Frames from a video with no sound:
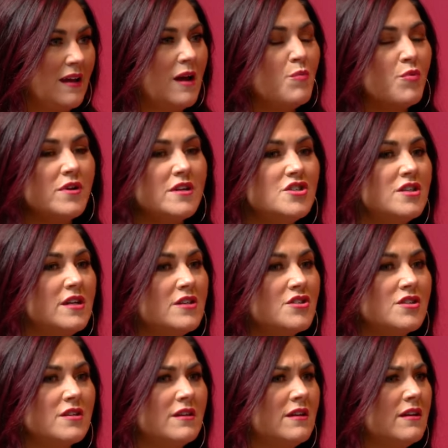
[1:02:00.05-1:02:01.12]

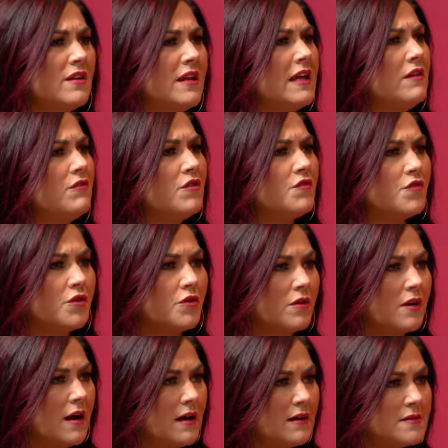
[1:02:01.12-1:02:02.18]
Appreciation, even for your
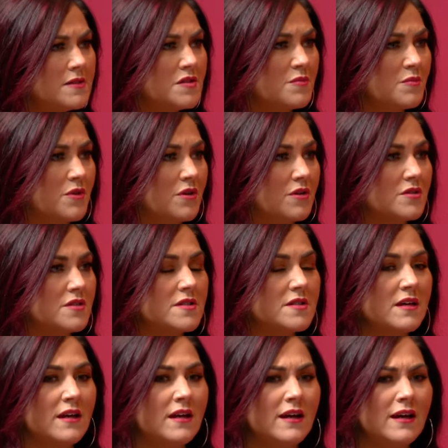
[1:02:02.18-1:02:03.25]
customers,
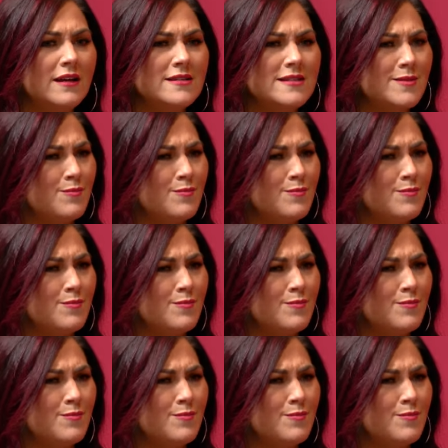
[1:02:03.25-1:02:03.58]
is